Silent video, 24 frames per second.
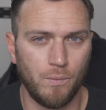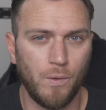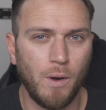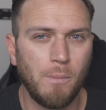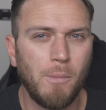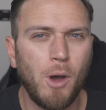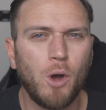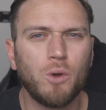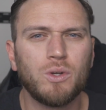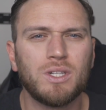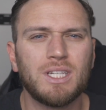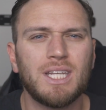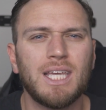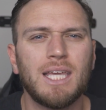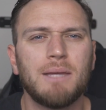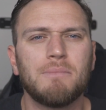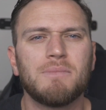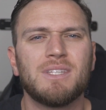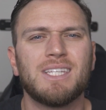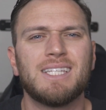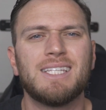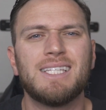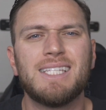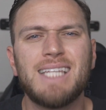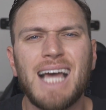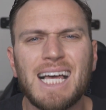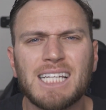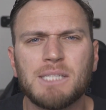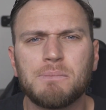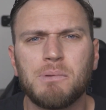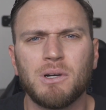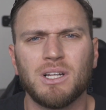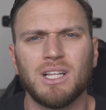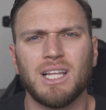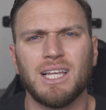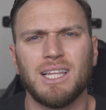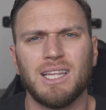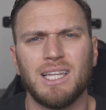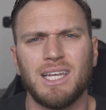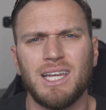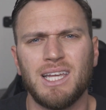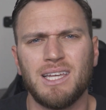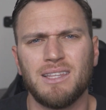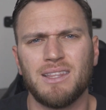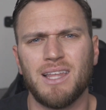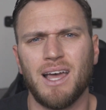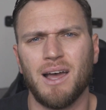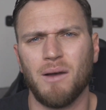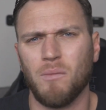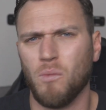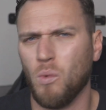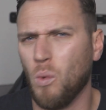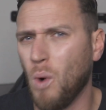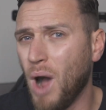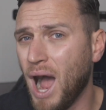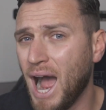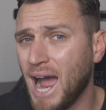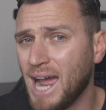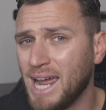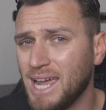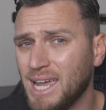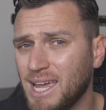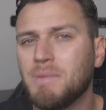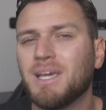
Remote teams desperately need them. Why?